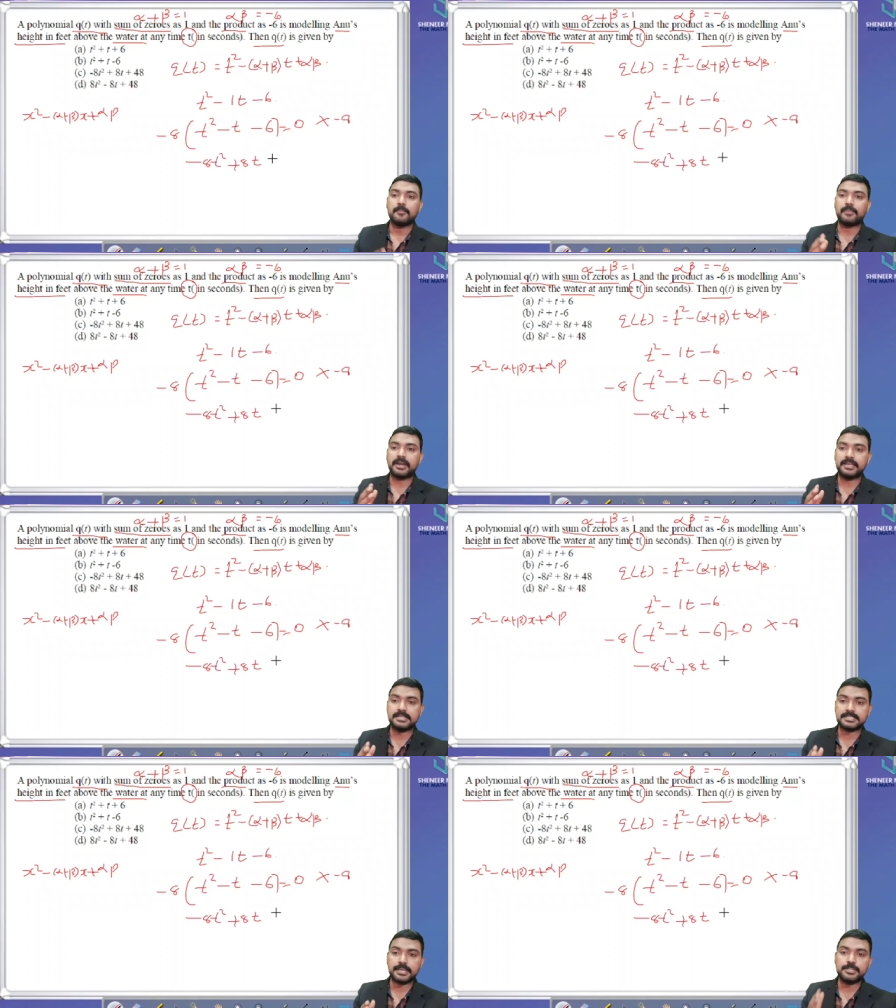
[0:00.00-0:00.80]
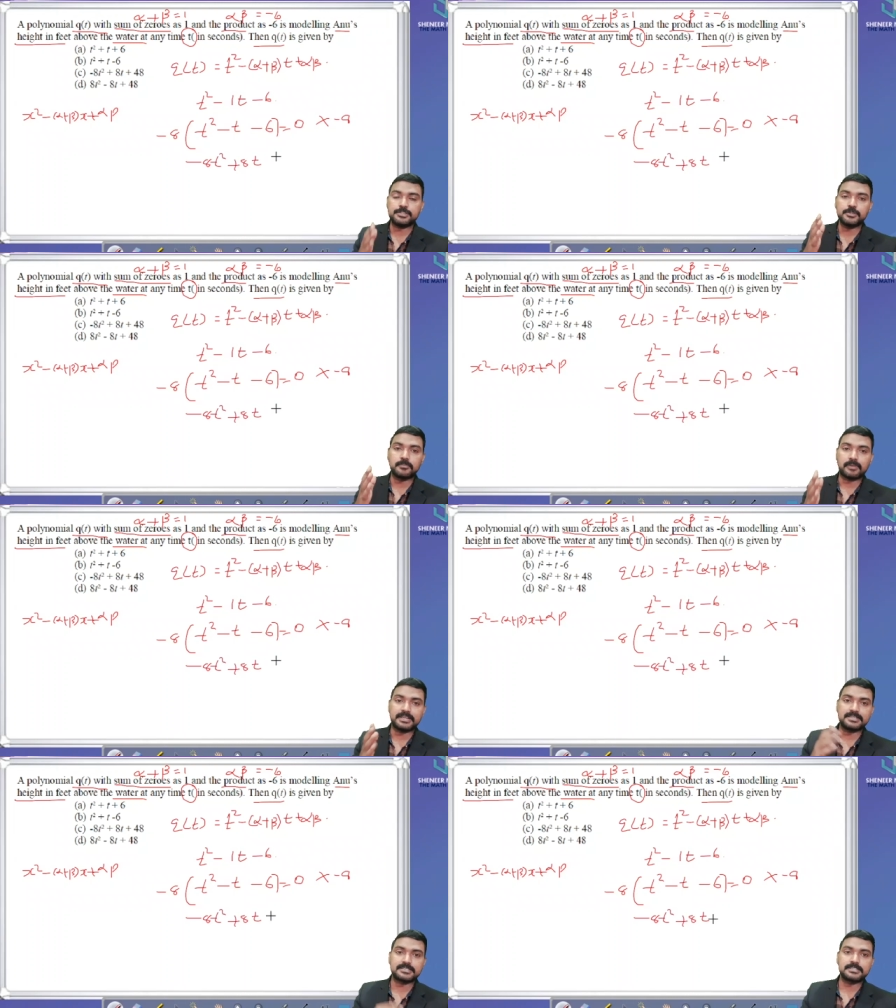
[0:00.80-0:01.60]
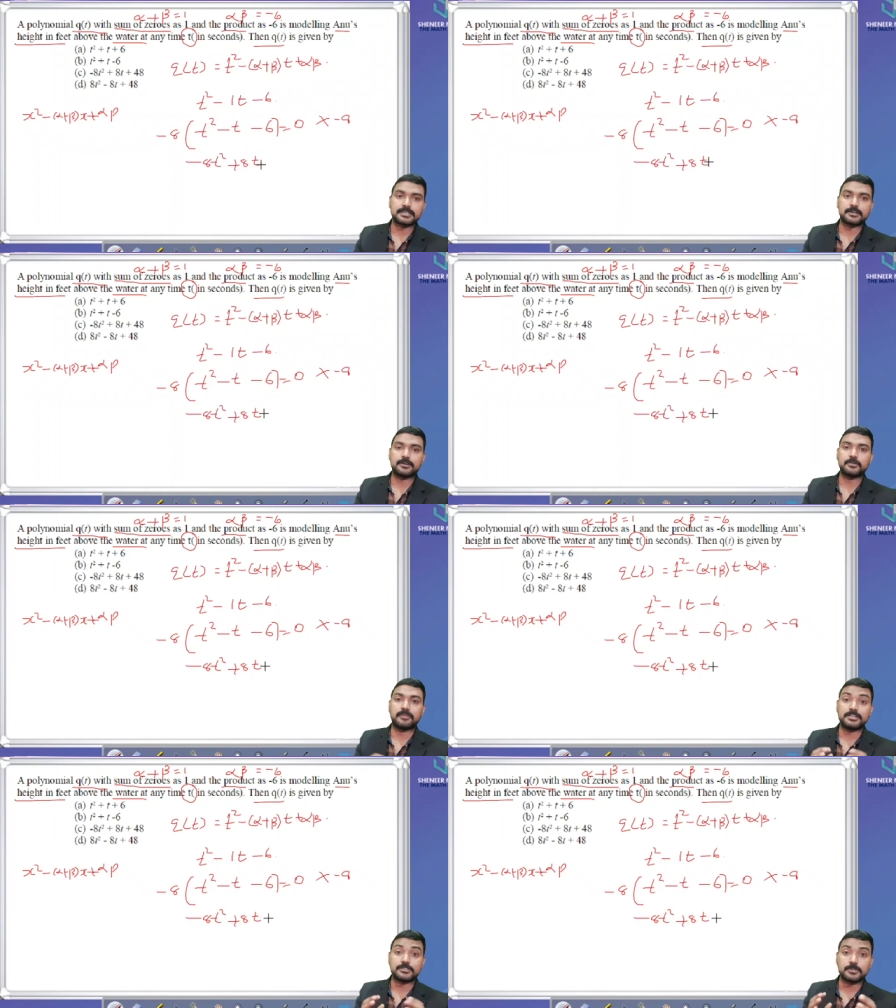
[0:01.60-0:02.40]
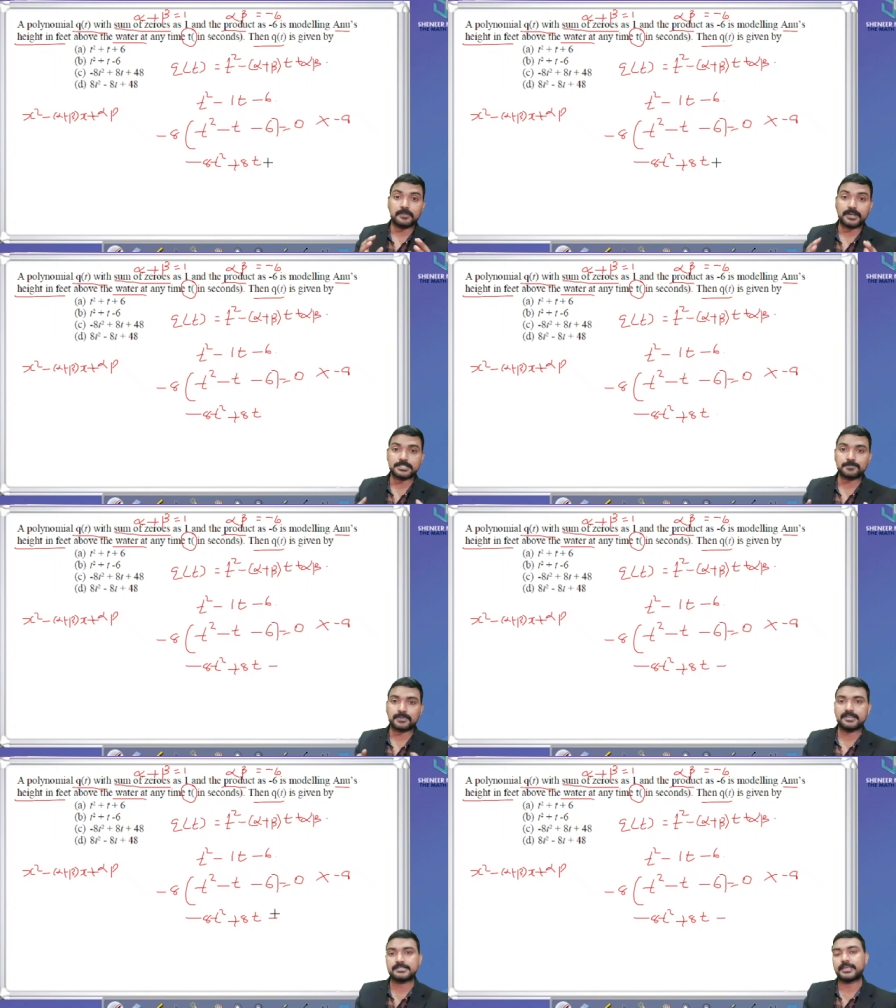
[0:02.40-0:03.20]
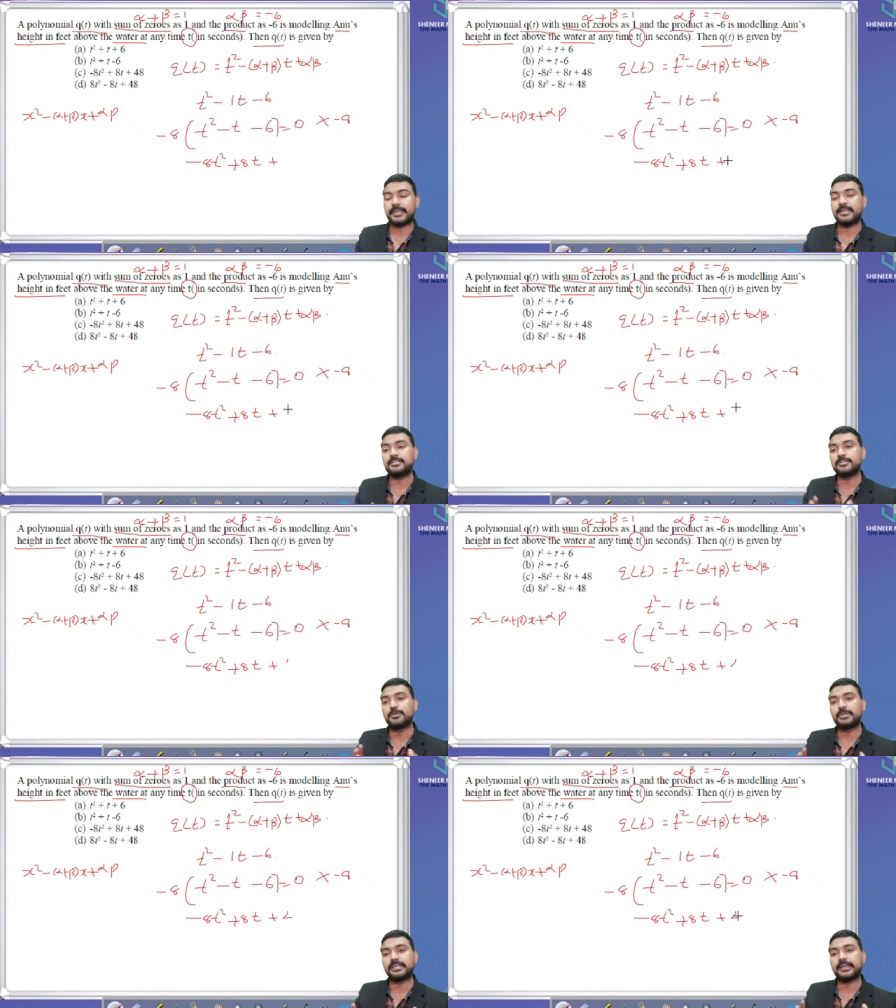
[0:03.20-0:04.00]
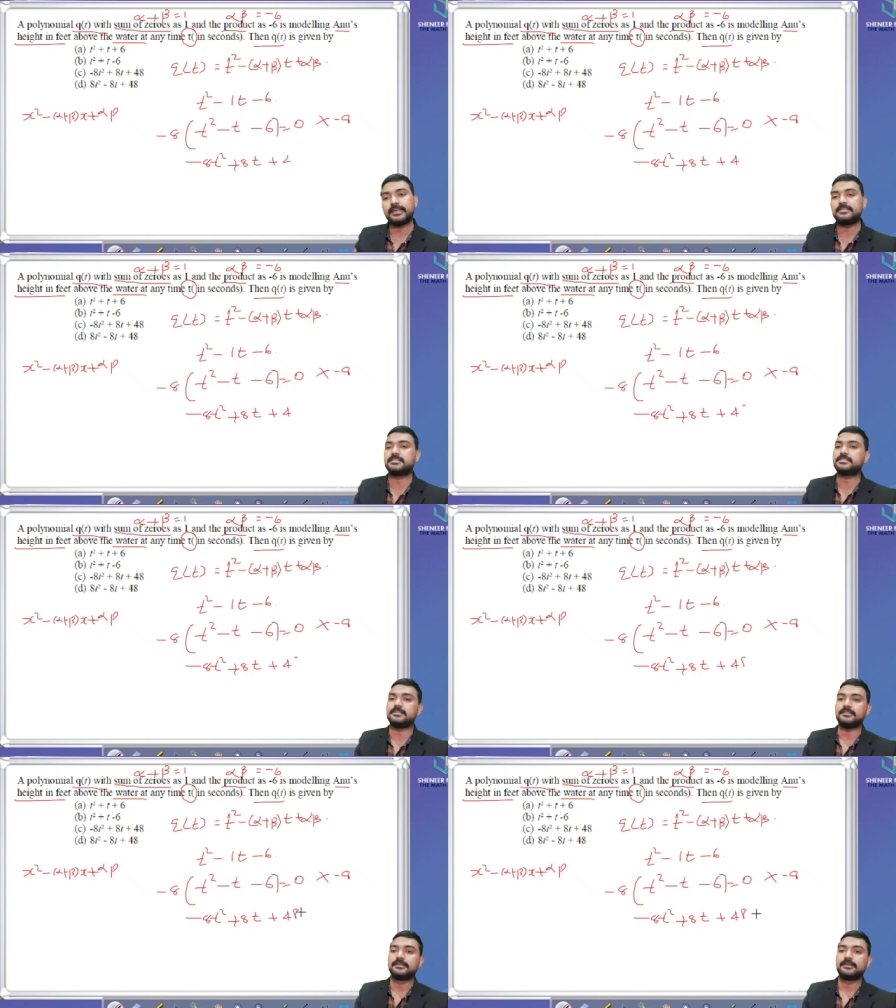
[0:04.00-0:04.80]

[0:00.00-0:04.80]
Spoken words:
Minus 8 into minus t is equal to minus into minus plus 8 into t 8t.